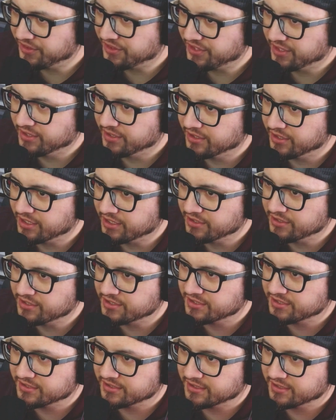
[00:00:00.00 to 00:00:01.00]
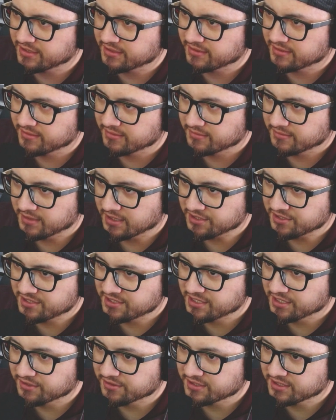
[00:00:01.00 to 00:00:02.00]
there's
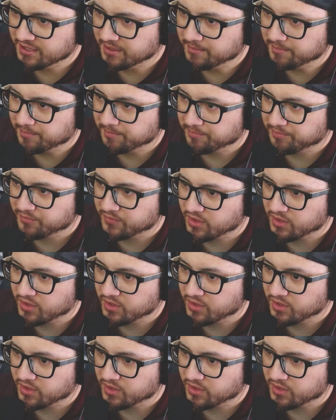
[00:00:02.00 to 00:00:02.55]
still some